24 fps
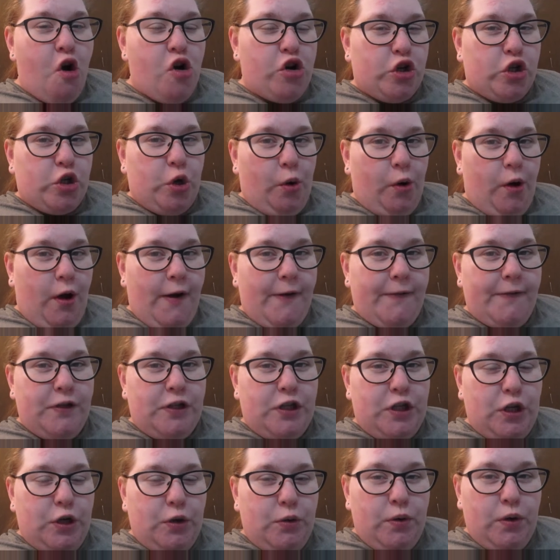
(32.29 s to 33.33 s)
short of
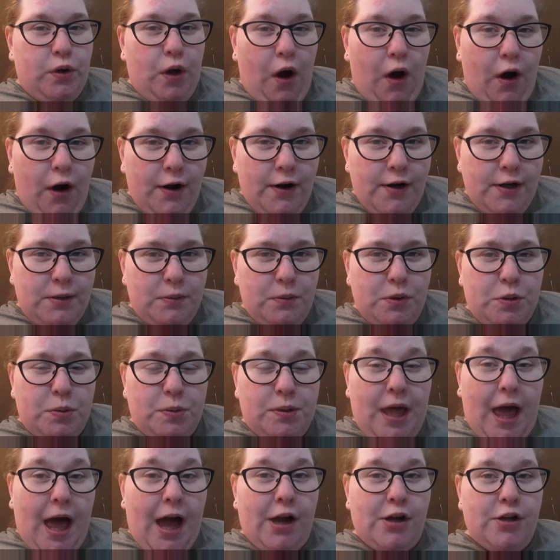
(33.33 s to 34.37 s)
two yards, which
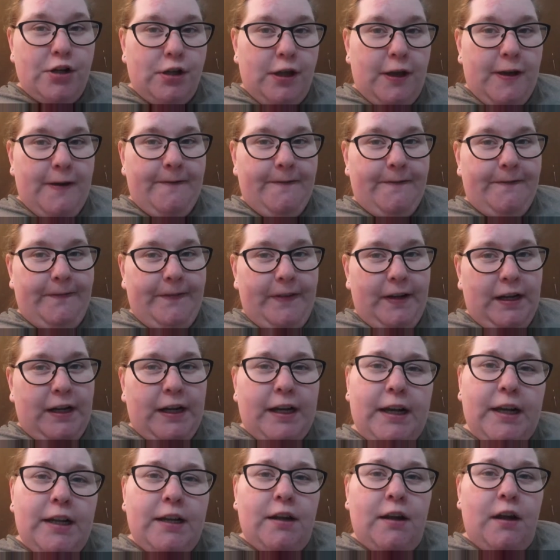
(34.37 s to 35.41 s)
was actually
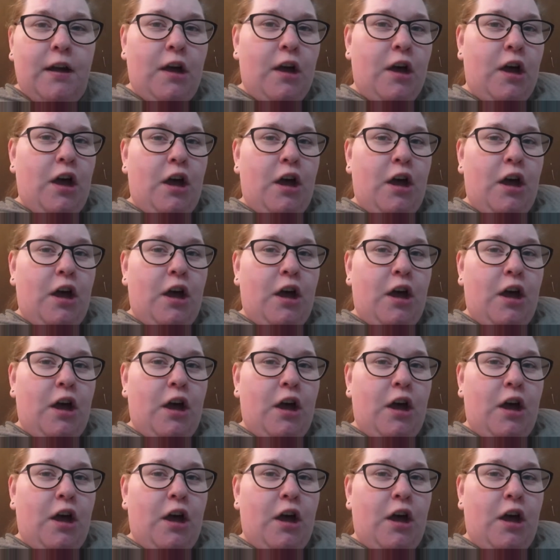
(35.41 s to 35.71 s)
fine